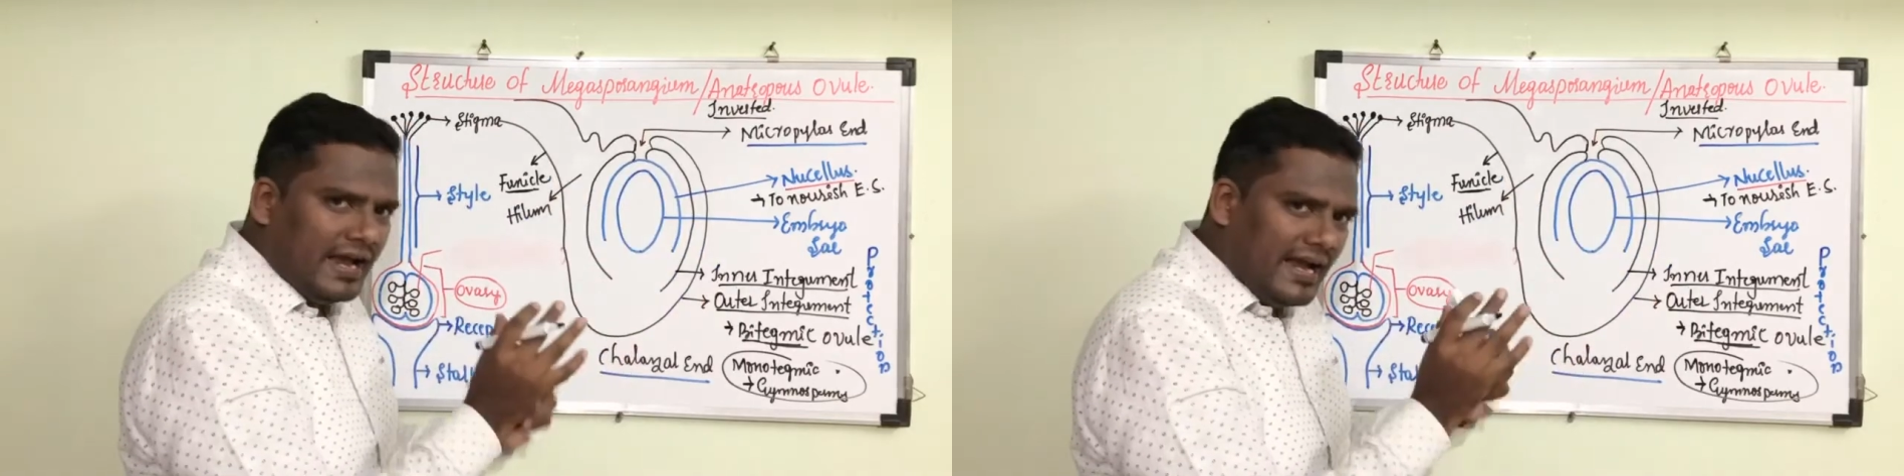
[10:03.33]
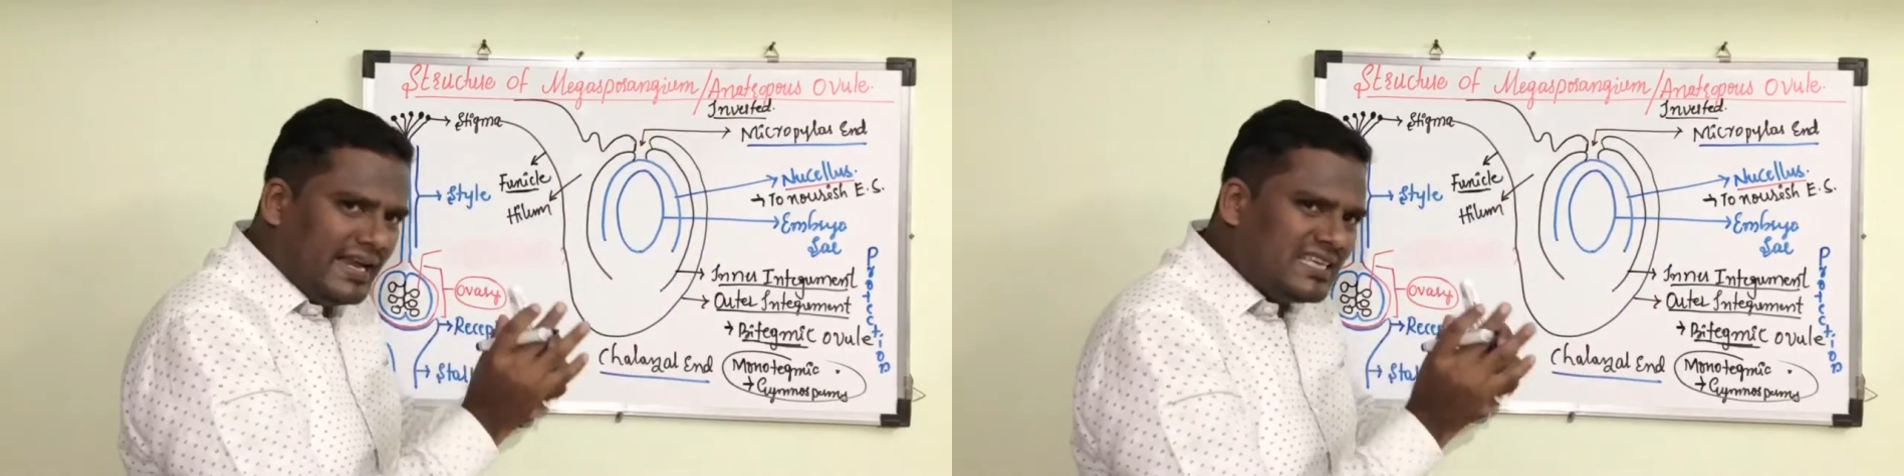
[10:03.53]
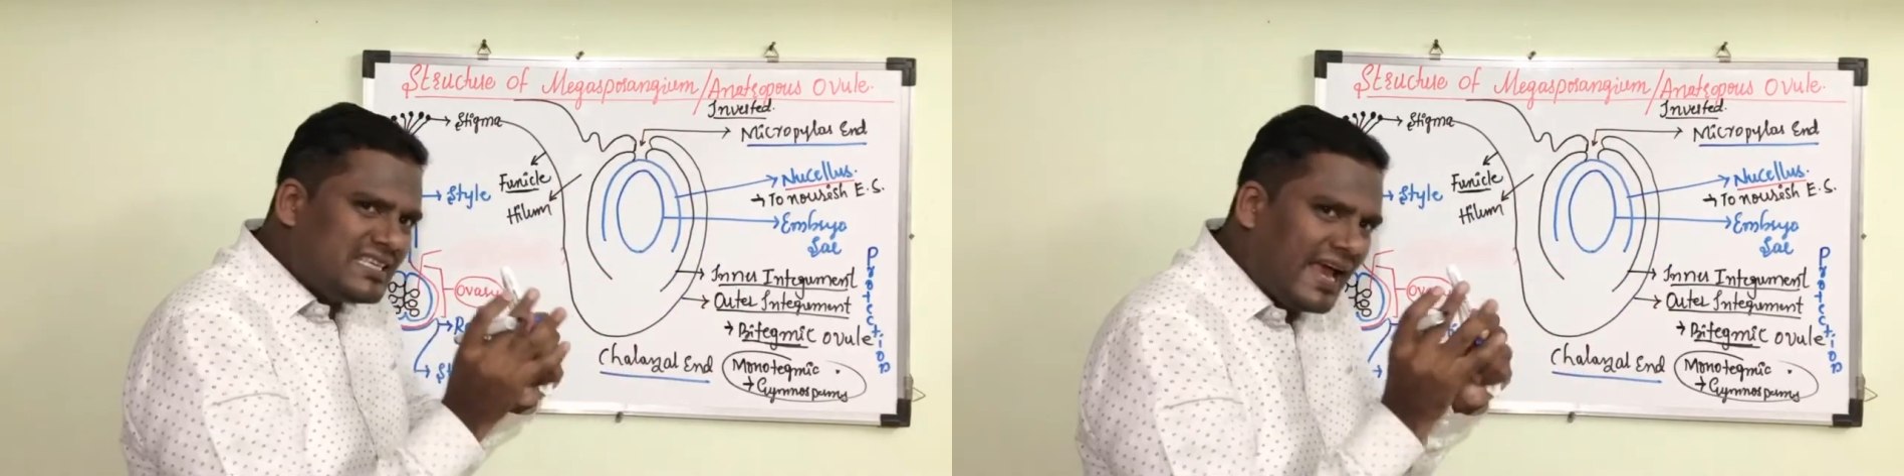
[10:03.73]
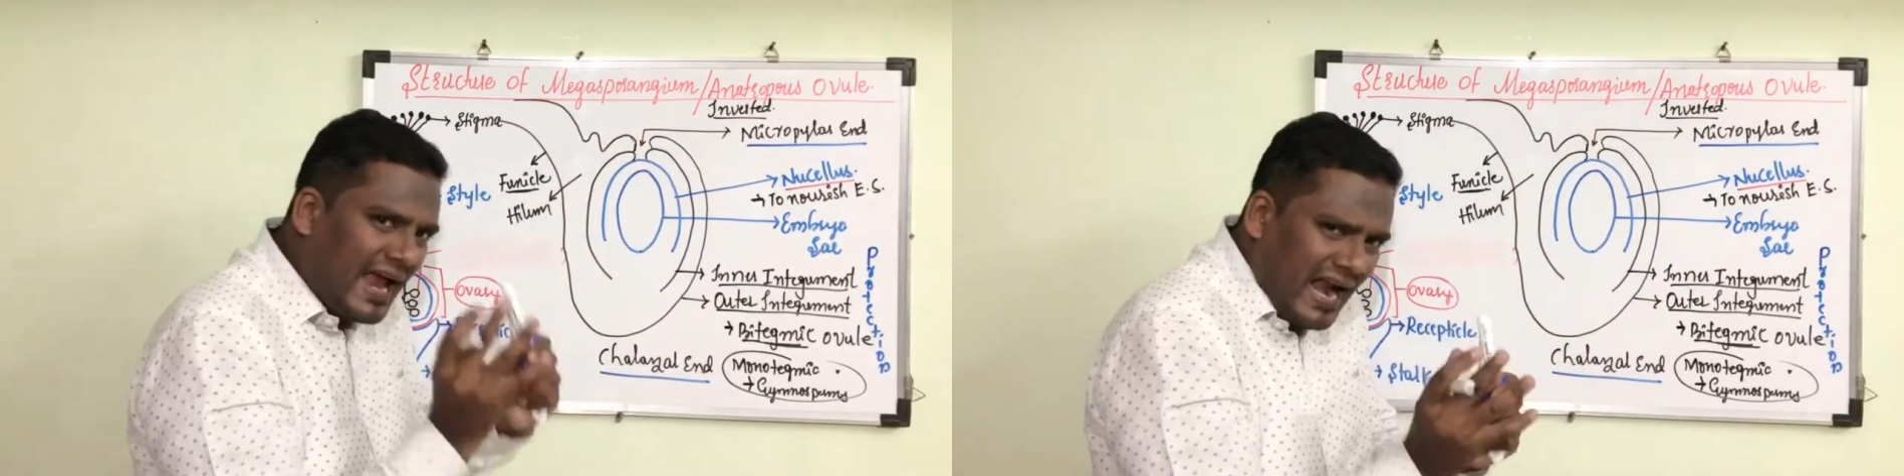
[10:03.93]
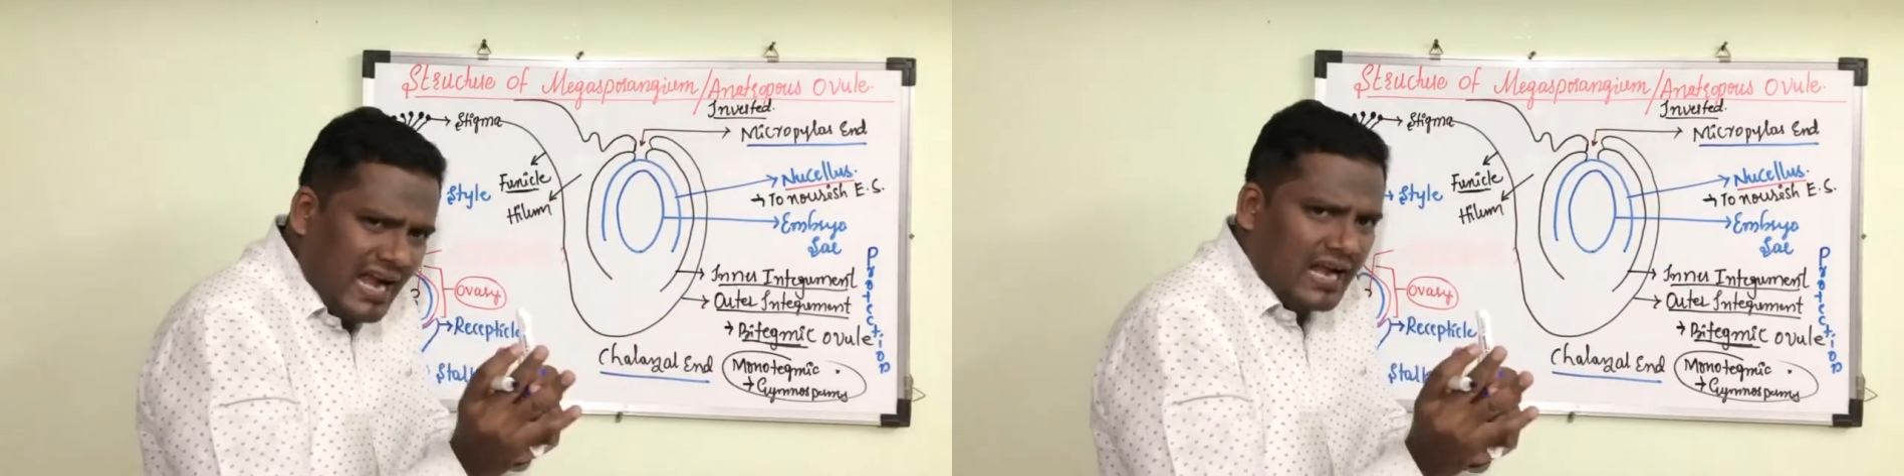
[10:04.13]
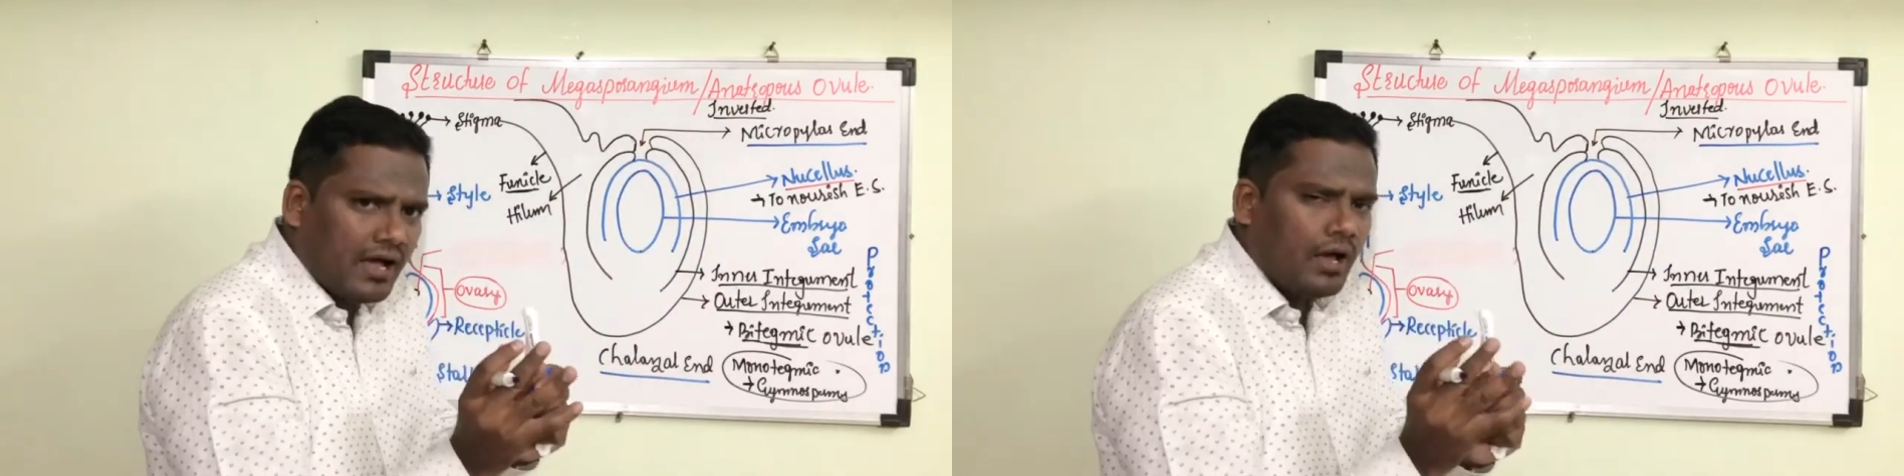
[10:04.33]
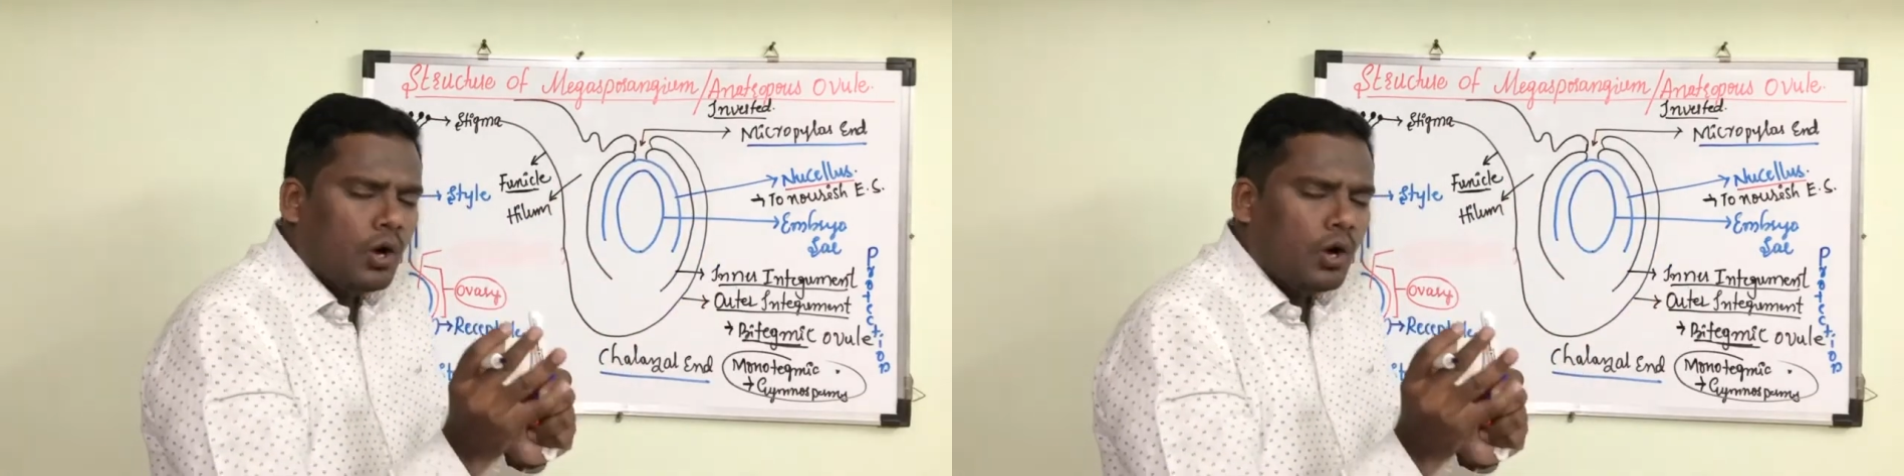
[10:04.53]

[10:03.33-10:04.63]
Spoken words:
it is held